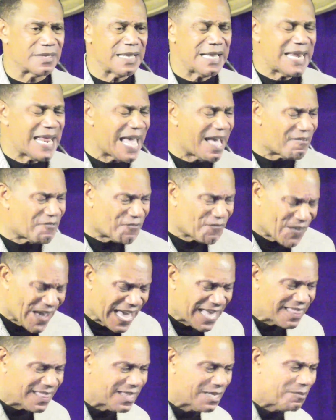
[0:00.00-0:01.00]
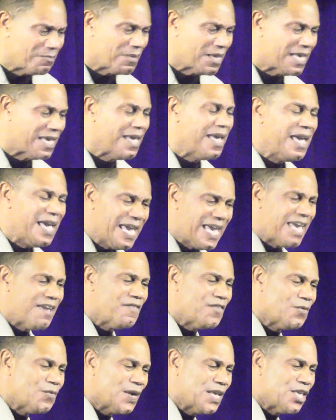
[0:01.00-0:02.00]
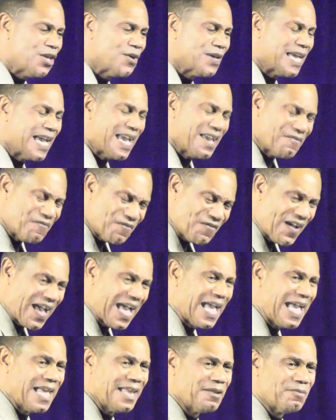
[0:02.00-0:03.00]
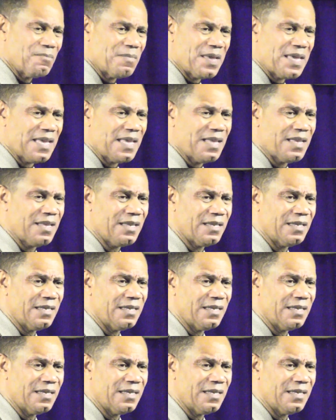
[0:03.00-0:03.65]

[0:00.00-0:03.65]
And have faith in me even when you can't find me?